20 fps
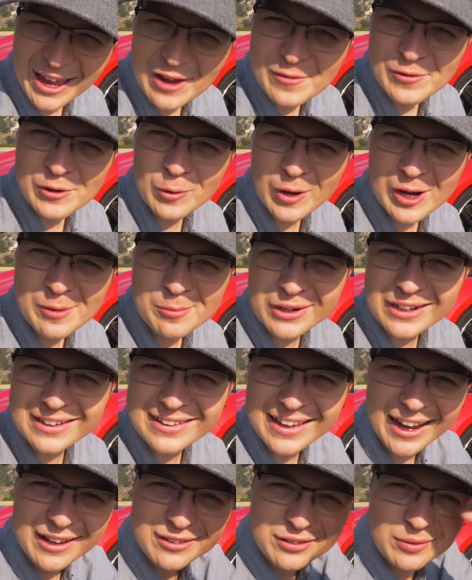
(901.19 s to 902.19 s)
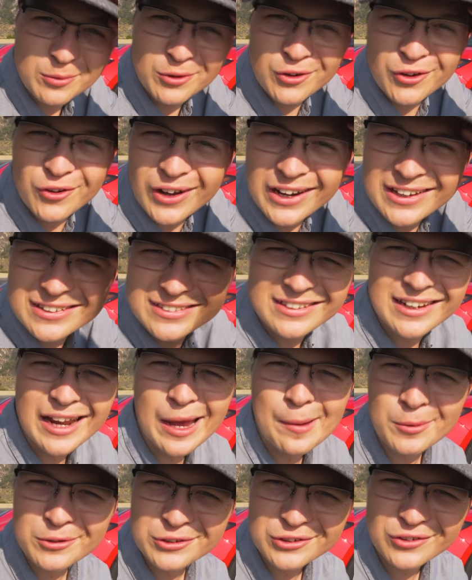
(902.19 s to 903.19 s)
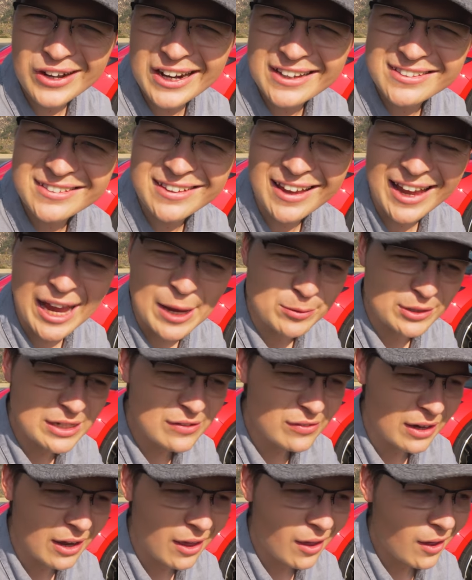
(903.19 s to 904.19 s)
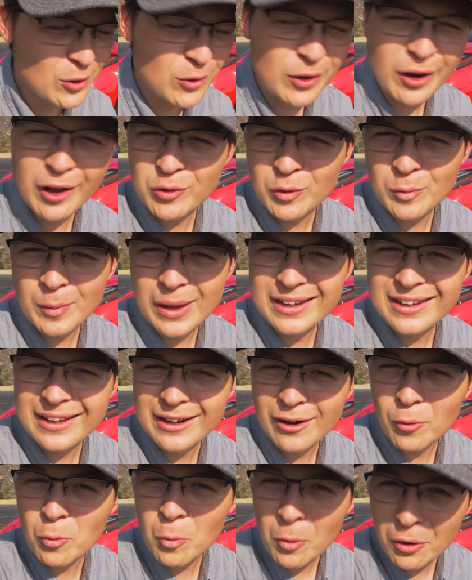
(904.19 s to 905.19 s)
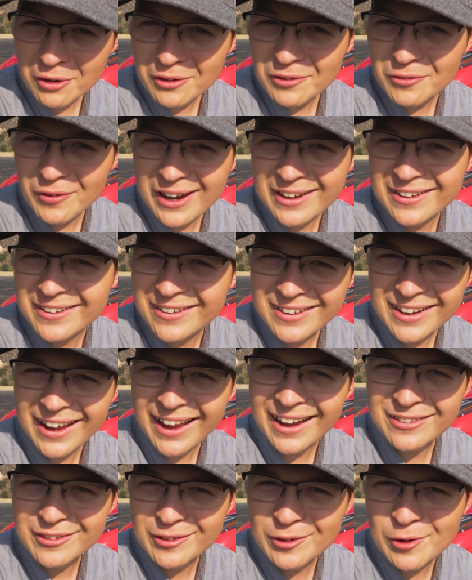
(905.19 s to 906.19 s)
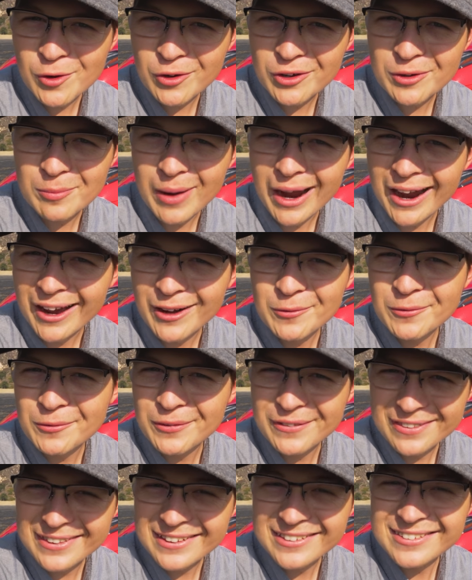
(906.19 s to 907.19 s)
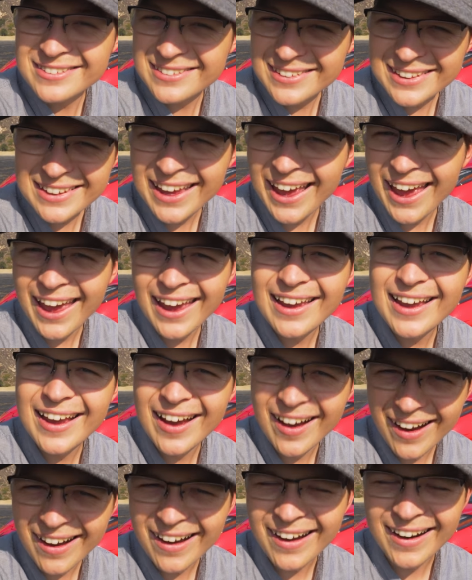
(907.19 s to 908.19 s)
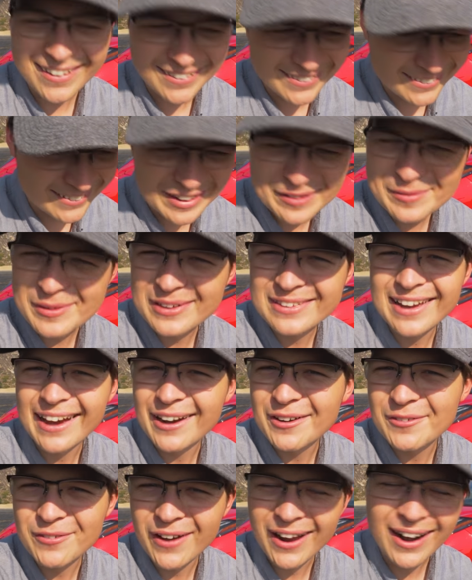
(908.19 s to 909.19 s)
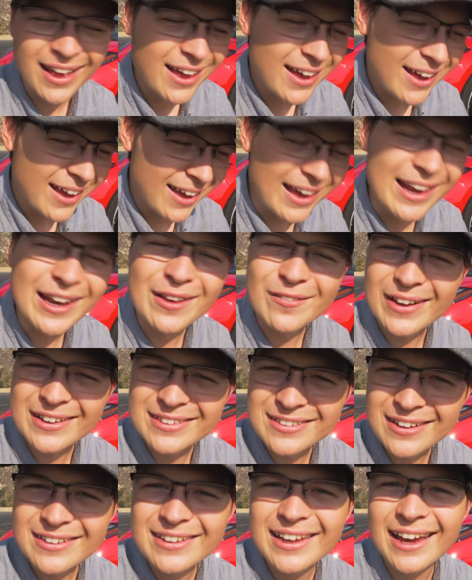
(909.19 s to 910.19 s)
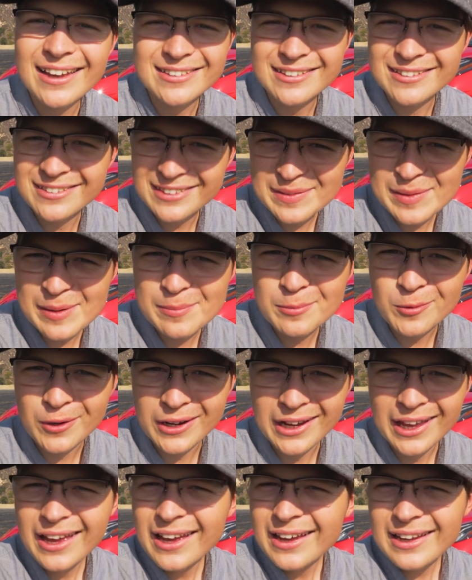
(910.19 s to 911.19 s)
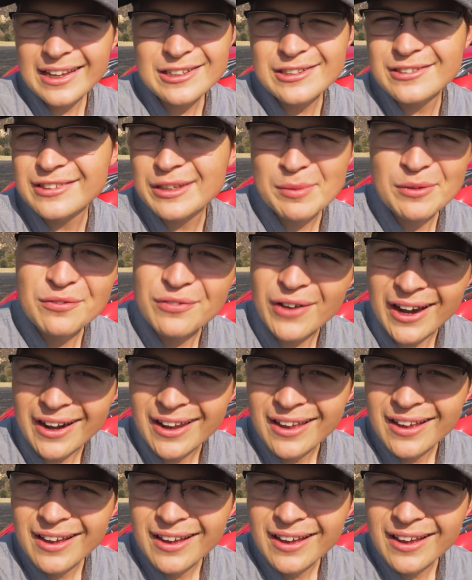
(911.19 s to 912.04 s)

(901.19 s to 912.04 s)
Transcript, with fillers: everywhere and putting down some crazy numbers, crazy times. And even, who knows, we may get a world record at the quarter mile with the C eight R. That'd be a ton of fun. Anyways, uh, you guys can see my point. It just can be fun.